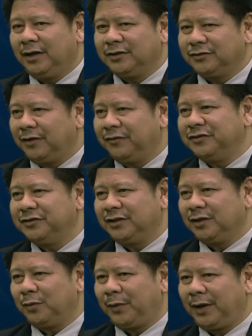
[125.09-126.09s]
It's
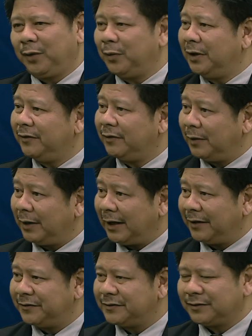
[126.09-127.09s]
ravaging the way we live our
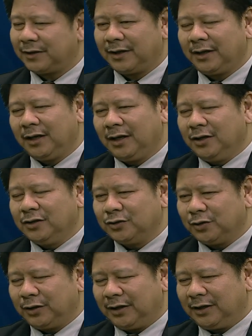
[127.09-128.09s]
lives. Okay?
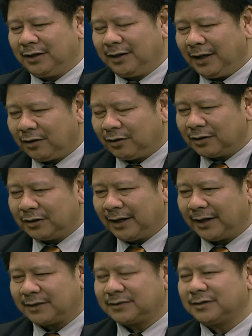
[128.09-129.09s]
So in that
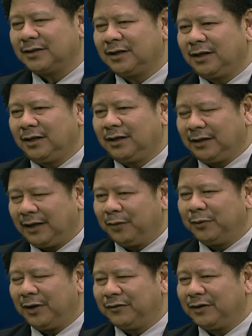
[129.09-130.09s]
context,
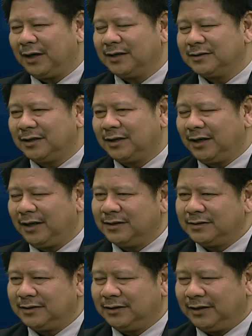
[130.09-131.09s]
then we have to ask,
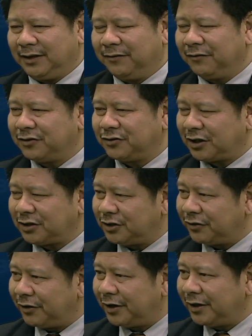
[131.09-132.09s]
is the
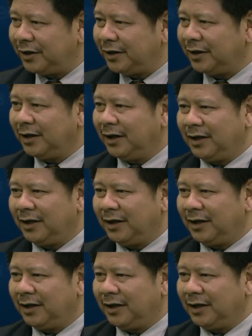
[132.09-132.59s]
infrastructure ready?